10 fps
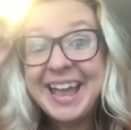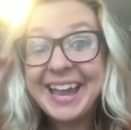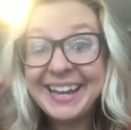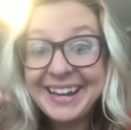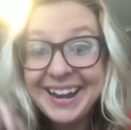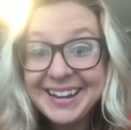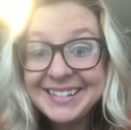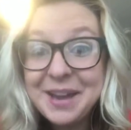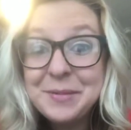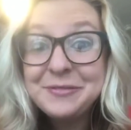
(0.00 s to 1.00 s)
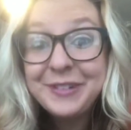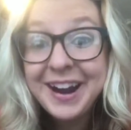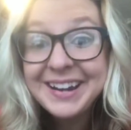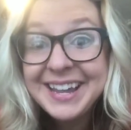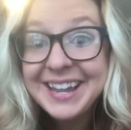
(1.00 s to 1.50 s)
Hey guys, happy
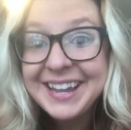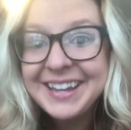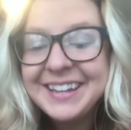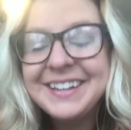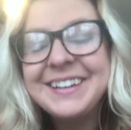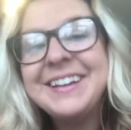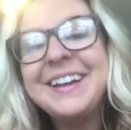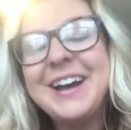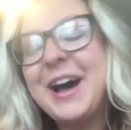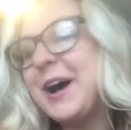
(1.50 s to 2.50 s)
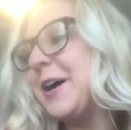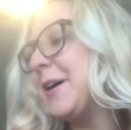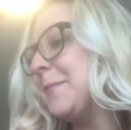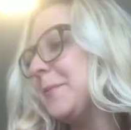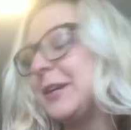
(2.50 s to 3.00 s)
Friday.
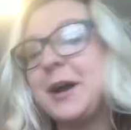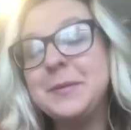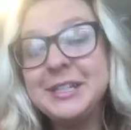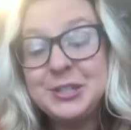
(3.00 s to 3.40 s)
Coming